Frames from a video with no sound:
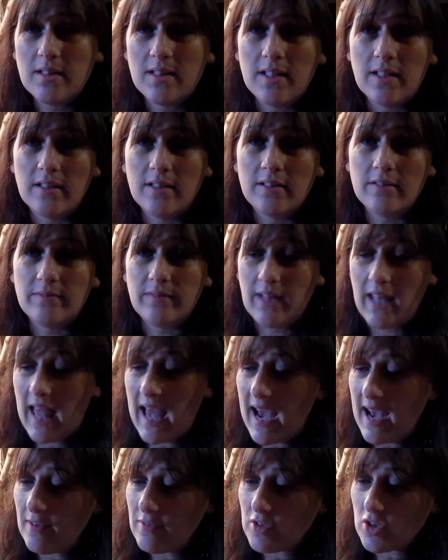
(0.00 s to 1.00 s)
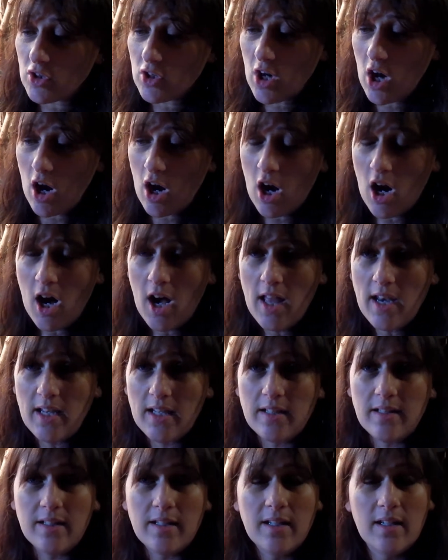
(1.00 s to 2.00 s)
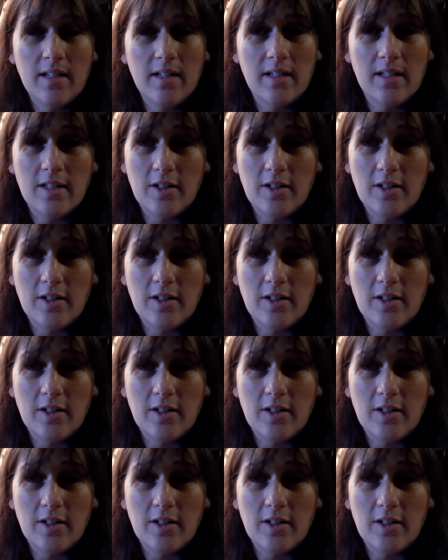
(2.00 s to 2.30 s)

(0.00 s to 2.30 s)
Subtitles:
their lives are gone, and